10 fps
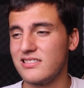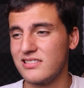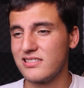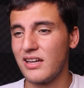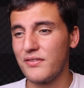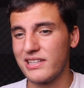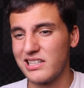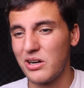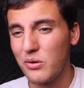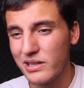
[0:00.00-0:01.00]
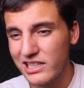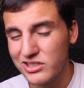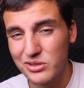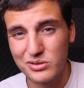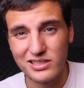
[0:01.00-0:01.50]
solving their own
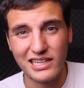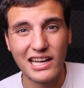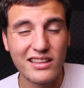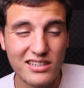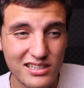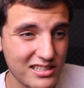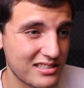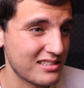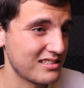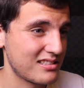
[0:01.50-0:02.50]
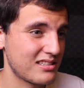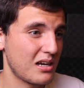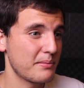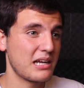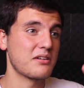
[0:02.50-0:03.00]
issues together because it's
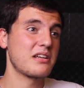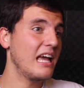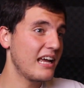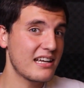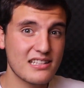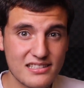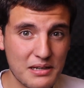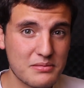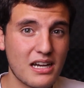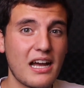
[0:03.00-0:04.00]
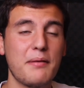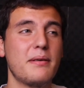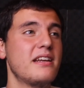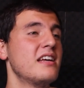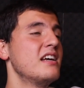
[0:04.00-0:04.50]
coming out gay at the same time,
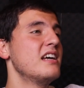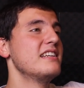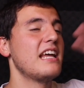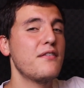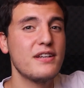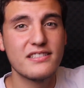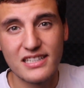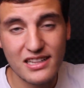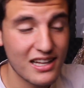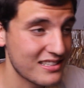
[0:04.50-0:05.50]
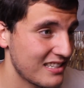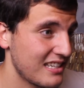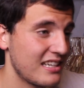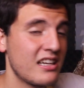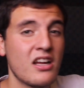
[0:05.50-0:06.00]
and Davy's neglecting
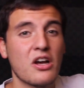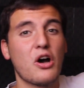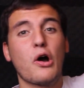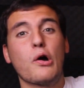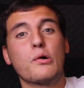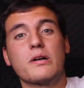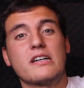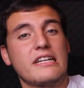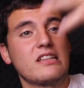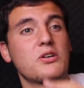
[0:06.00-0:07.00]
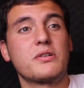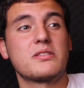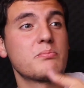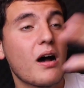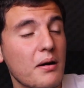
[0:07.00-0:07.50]
it.
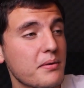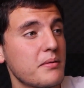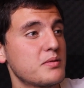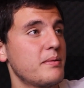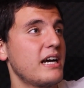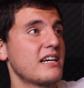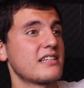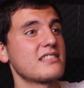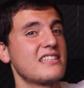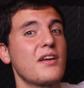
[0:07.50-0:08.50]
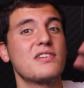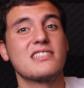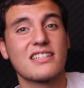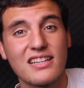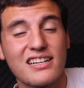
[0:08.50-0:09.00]
Ilona's mom comes back. Davy's
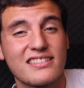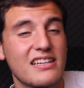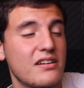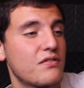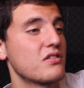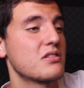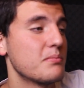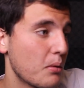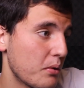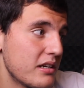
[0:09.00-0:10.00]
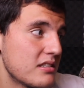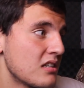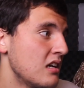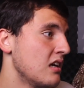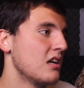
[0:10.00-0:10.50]
neglecting it for some boys.
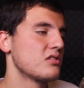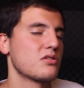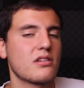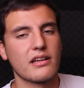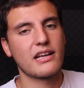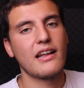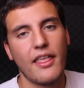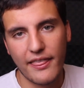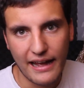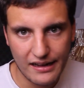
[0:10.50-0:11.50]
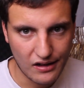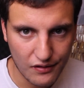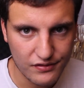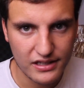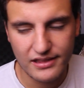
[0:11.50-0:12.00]
So it's like kind of that
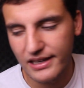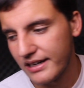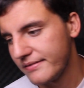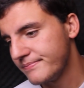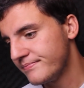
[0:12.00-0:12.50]
conflict there.